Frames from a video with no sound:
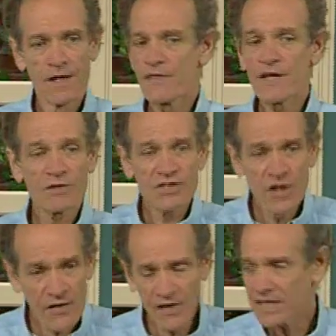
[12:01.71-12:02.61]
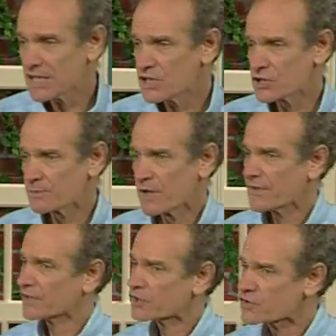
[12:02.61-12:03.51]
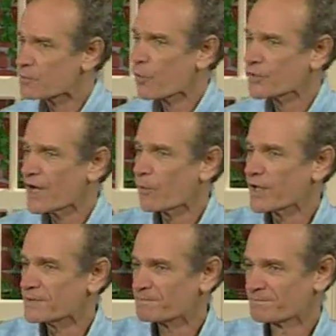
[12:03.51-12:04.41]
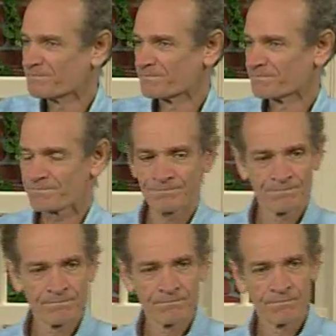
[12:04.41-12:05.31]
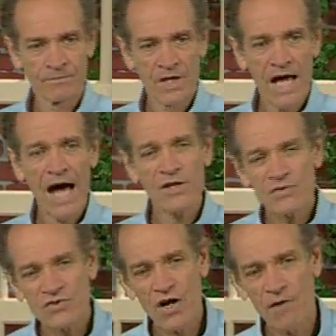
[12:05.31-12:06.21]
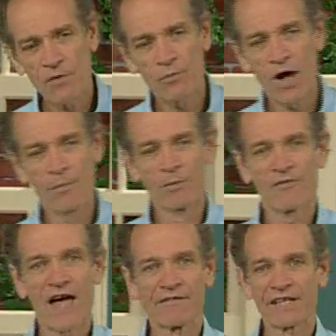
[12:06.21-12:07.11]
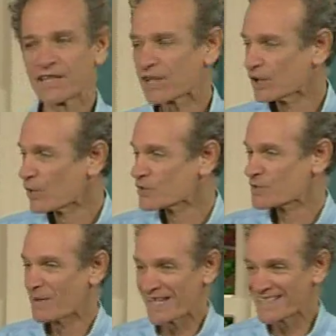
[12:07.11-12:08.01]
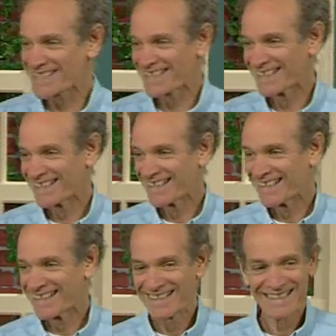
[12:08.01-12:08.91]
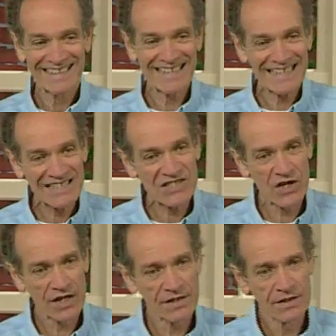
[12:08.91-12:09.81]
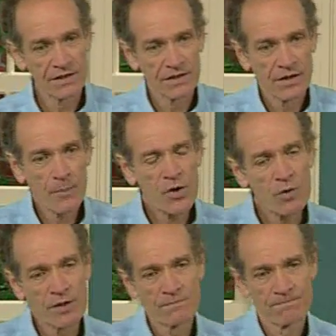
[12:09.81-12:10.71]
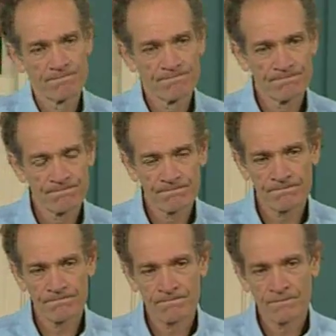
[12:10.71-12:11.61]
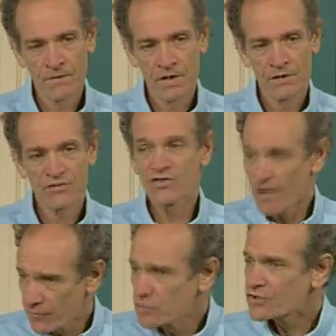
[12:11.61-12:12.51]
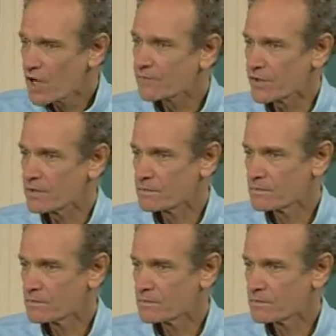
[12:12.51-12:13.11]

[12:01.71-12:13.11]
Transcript: There is nothing in Egypt that could support that weight. How do you solve the problem of having an enclosed space inside a pyramid? Seferu solved it.